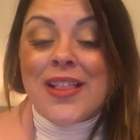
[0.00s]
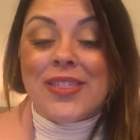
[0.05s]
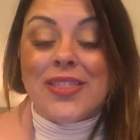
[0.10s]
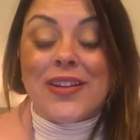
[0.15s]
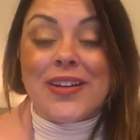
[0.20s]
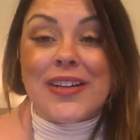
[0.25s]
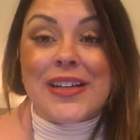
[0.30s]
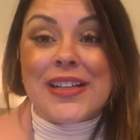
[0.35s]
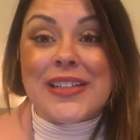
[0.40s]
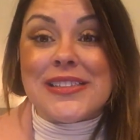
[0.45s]

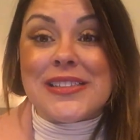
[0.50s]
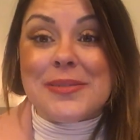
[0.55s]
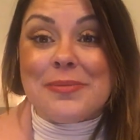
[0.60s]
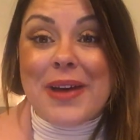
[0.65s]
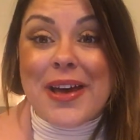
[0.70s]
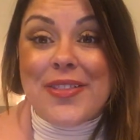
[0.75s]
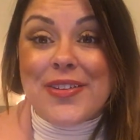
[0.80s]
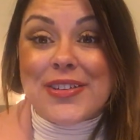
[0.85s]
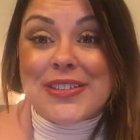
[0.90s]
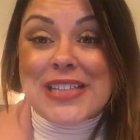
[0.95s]
learning some
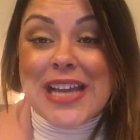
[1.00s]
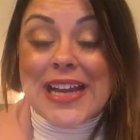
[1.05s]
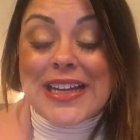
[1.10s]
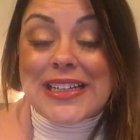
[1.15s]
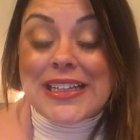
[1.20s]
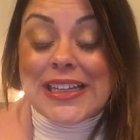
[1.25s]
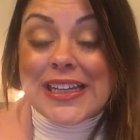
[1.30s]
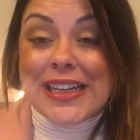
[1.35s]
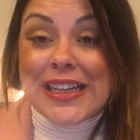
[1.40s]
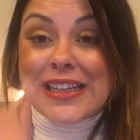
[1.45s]
other
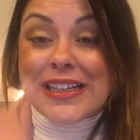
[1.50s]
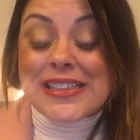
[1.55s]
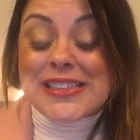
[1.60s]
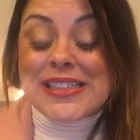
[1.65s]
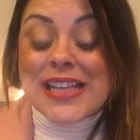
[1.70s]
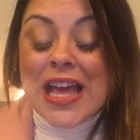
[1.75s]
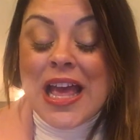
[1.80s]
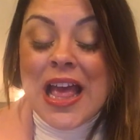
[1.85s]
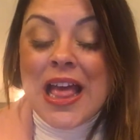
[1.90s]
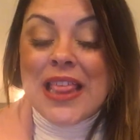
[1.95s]

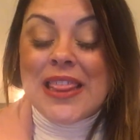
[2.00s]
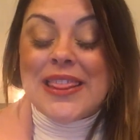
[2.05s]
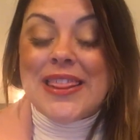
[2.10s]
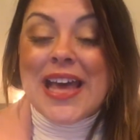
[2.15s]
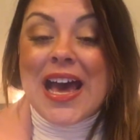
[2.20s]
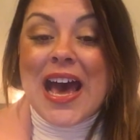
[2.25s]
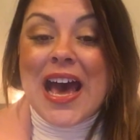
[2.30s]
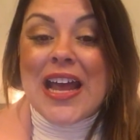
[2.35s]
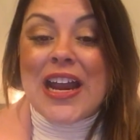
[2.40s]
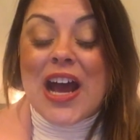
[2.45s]
techniques
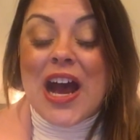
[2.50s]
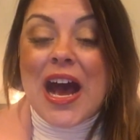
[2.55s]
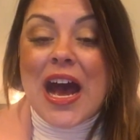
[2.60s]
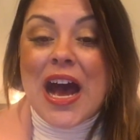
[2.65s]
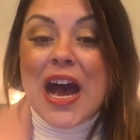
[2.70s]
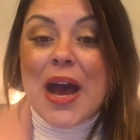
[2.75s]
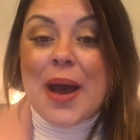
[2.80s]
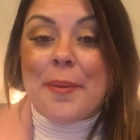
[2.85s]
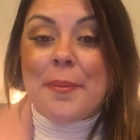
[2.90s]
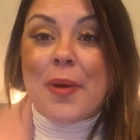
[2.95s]
that
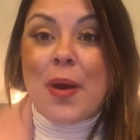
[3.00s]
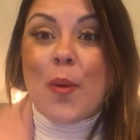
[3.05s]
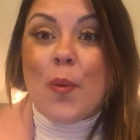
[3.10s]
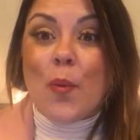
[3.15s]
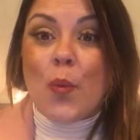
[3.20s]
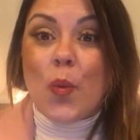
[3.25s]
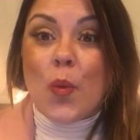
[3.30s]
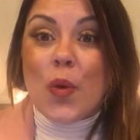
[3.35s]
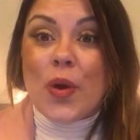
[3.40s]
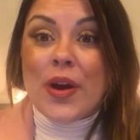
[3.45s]

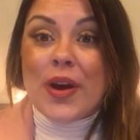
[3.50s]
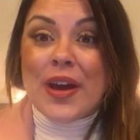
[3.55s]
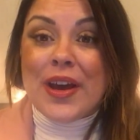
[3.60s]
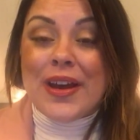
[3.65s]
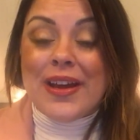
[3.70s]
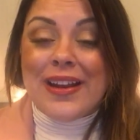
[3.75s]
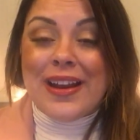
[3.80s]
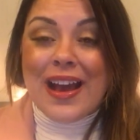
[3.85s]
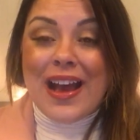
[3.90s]
would